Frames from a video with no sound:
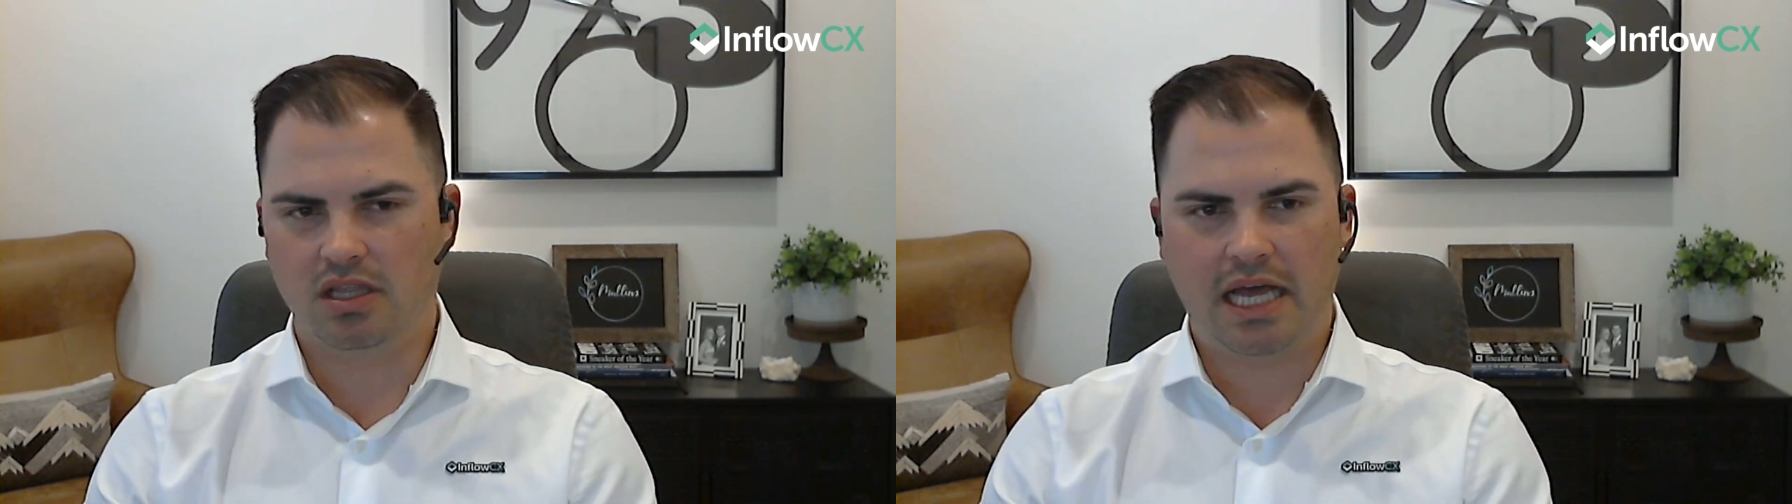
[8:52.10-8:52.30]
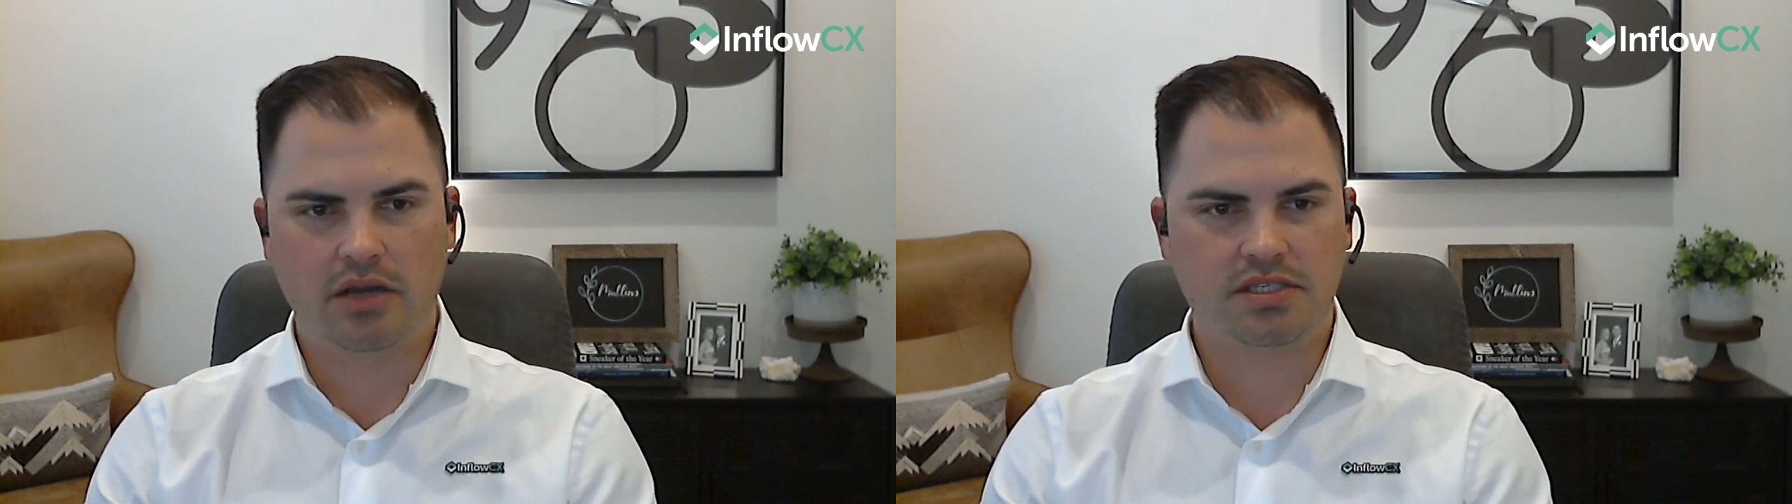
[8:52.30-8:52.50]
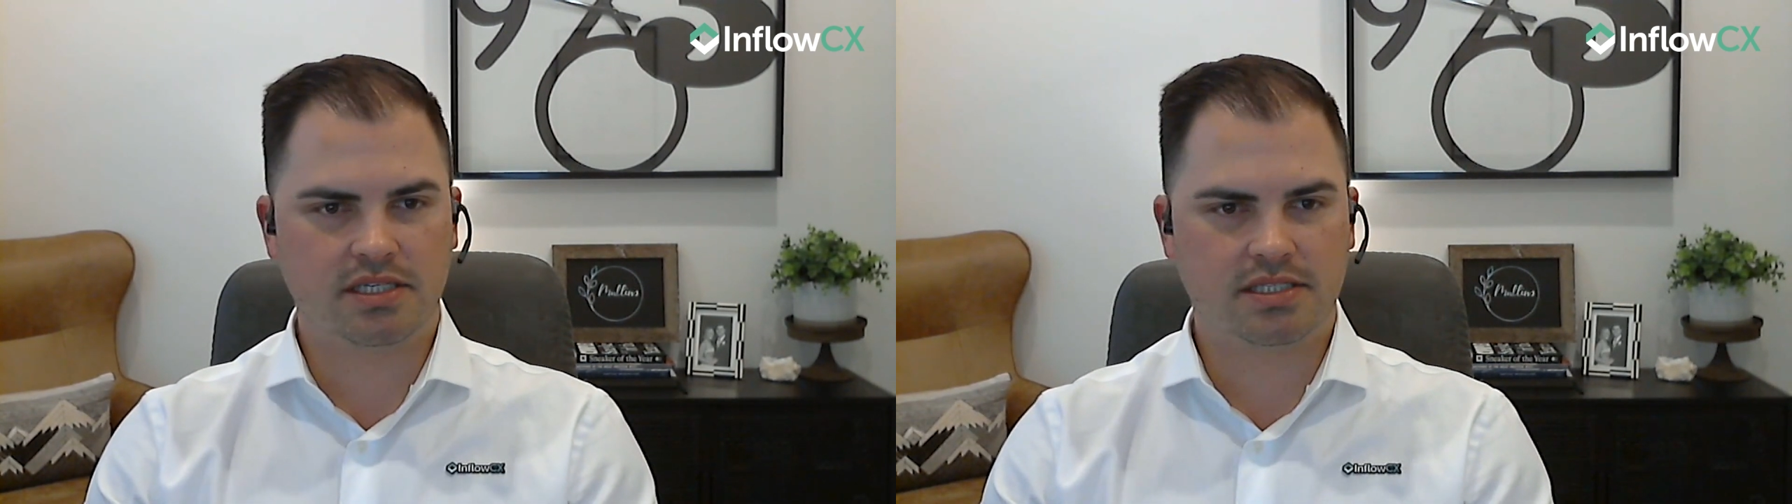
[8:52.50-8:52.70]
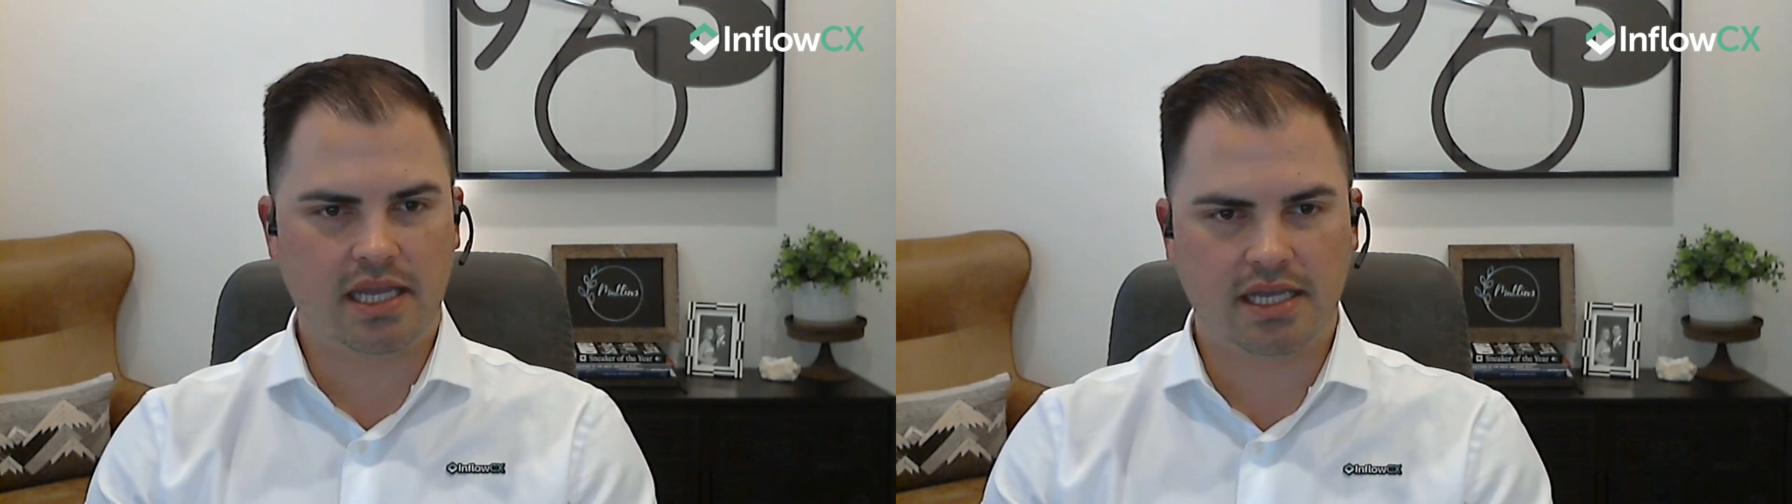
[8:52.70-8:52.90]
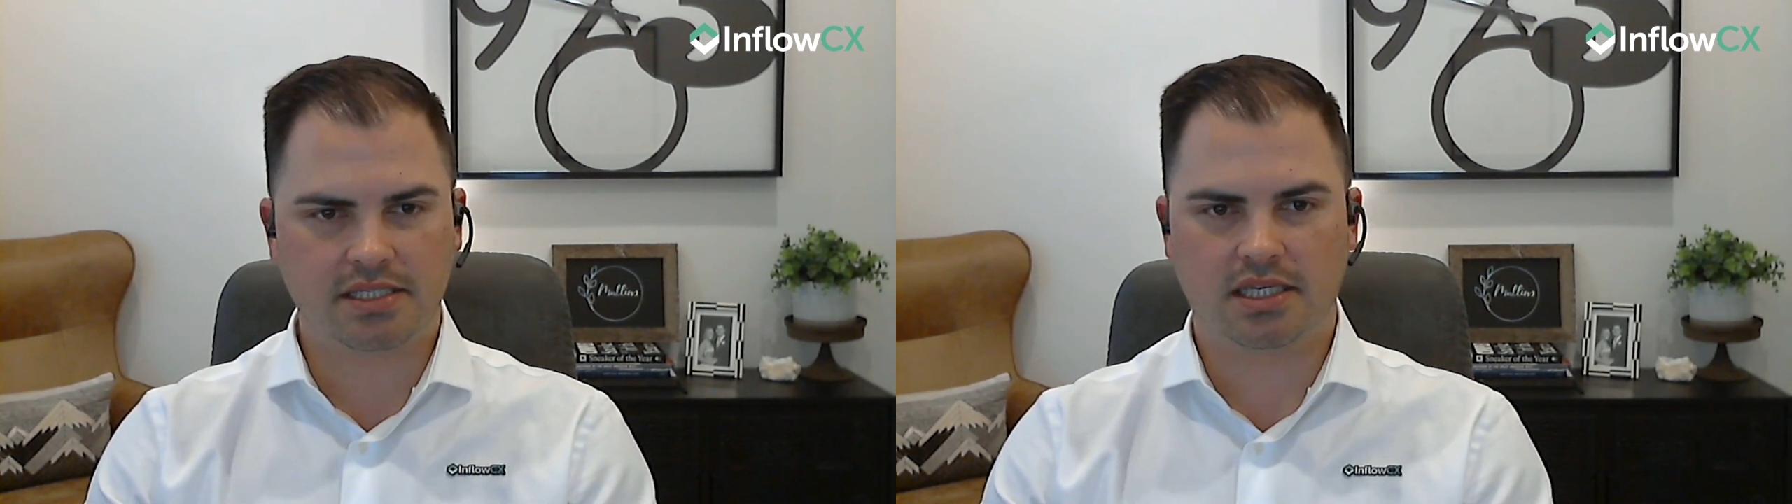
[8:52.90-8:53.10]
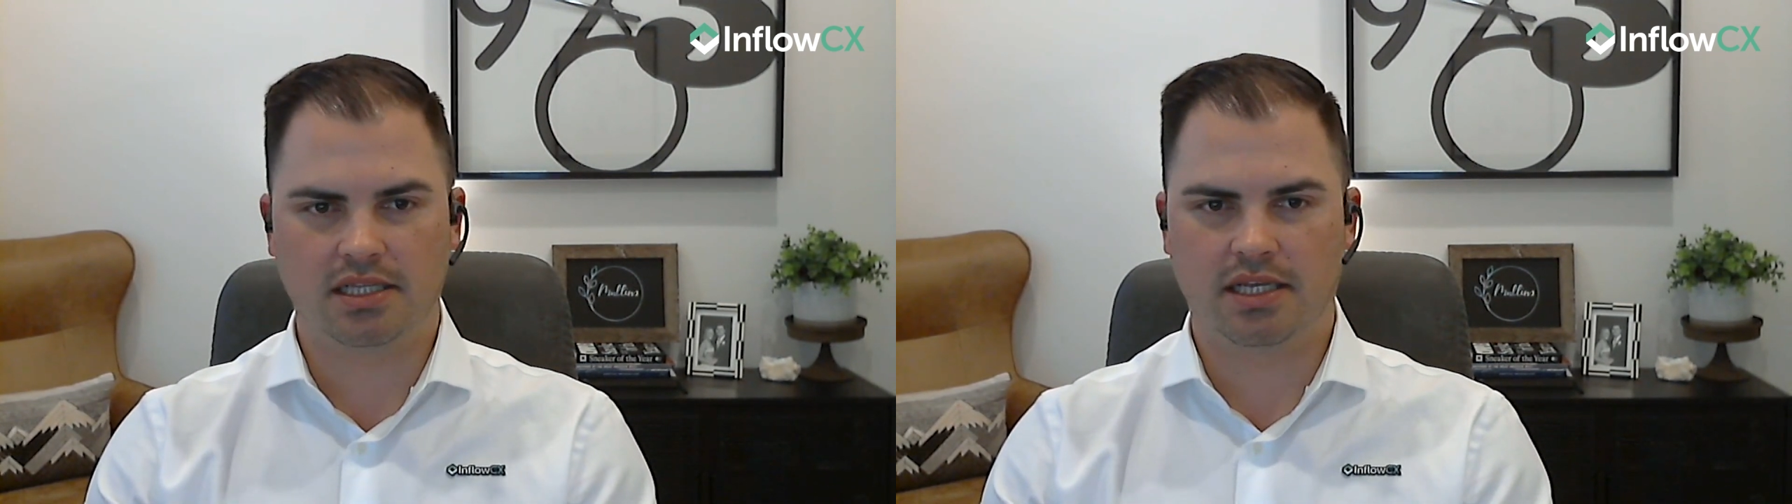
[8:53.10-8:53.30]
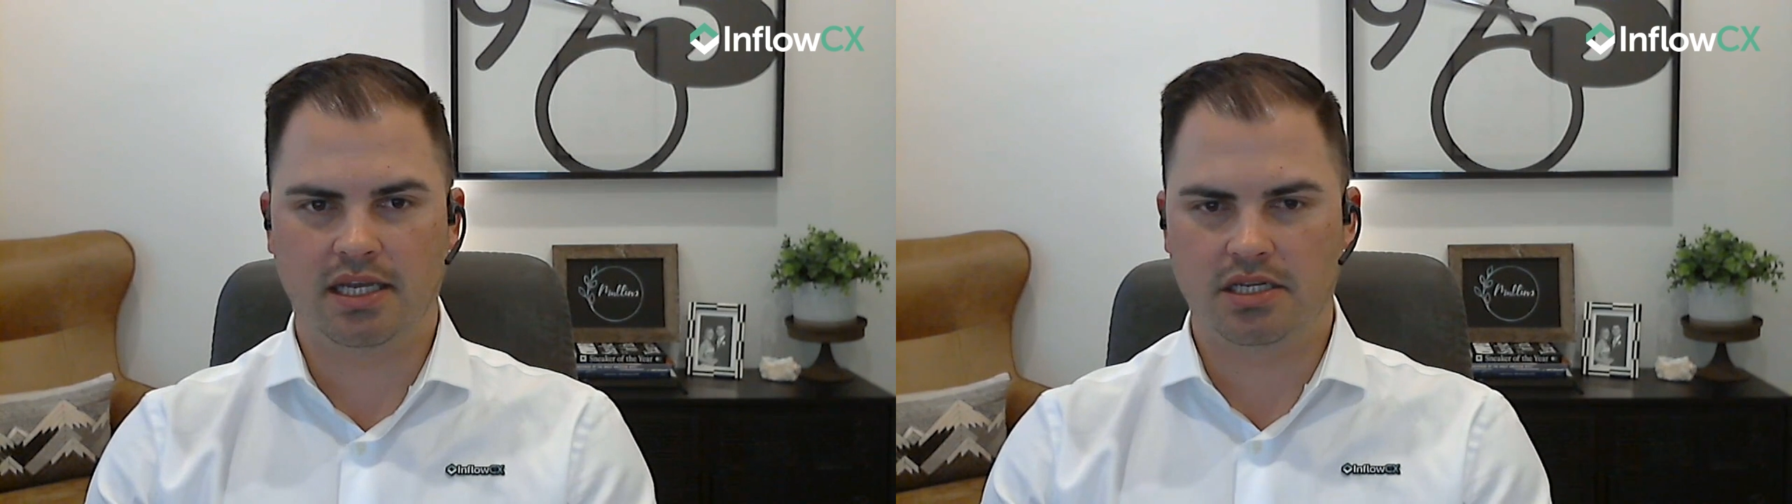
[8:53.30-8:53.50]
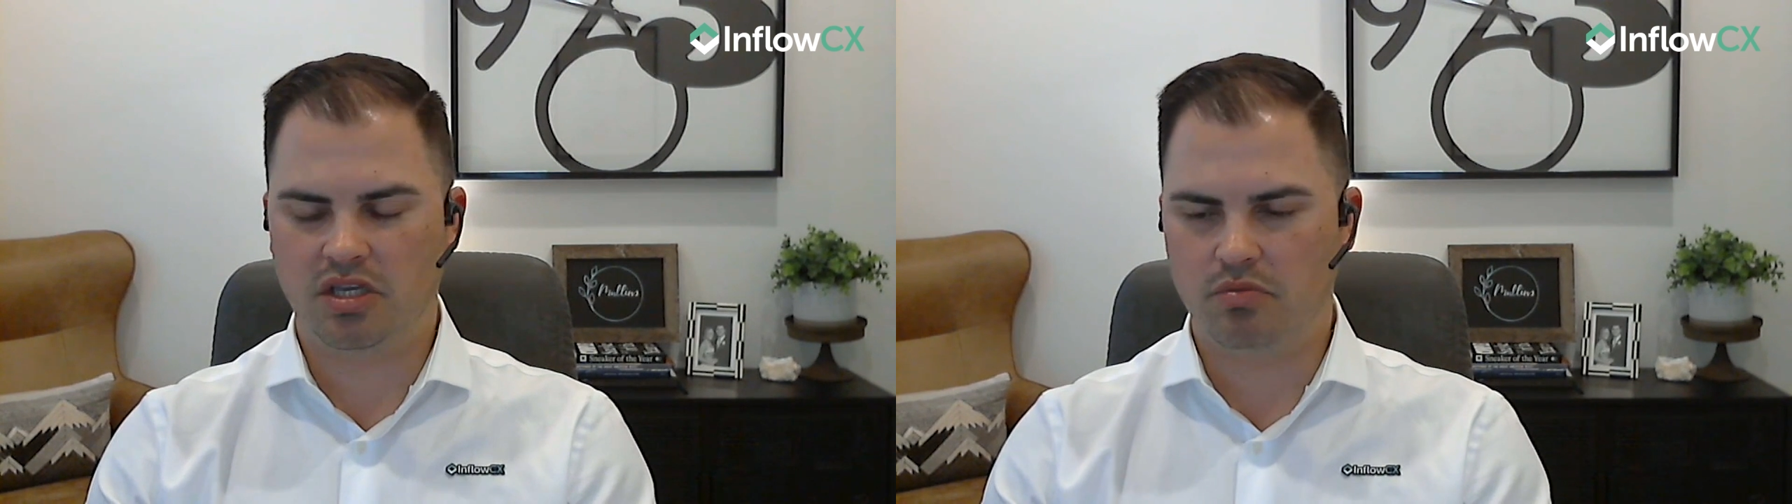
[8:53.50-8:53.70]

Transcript: allows us to escalate and